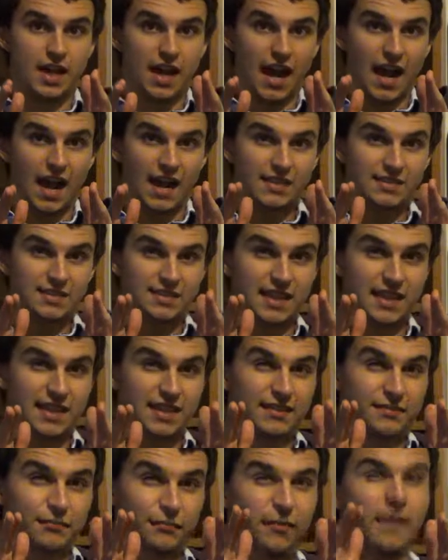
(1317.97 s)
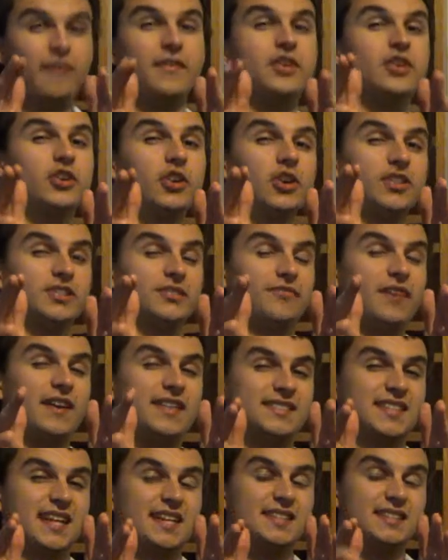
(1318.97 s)
and they're very good and very
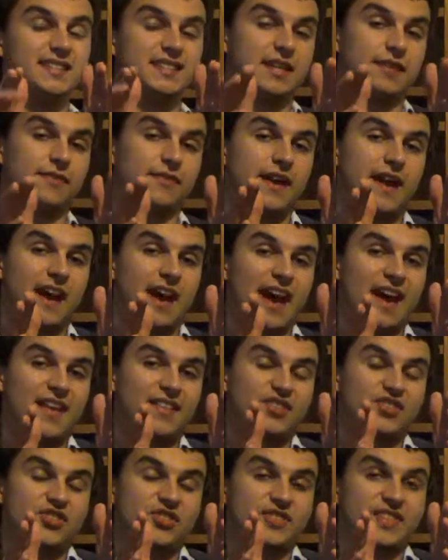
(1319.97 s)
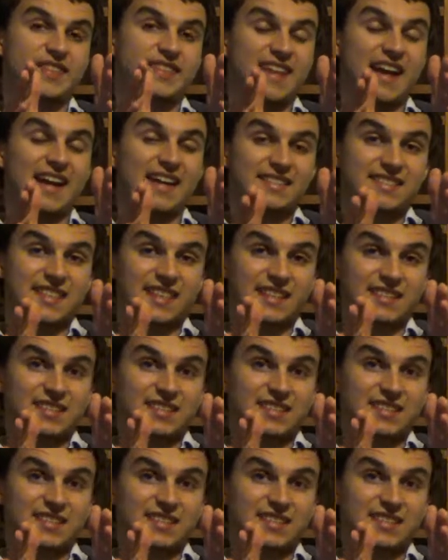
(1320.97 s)
sensitive at detecting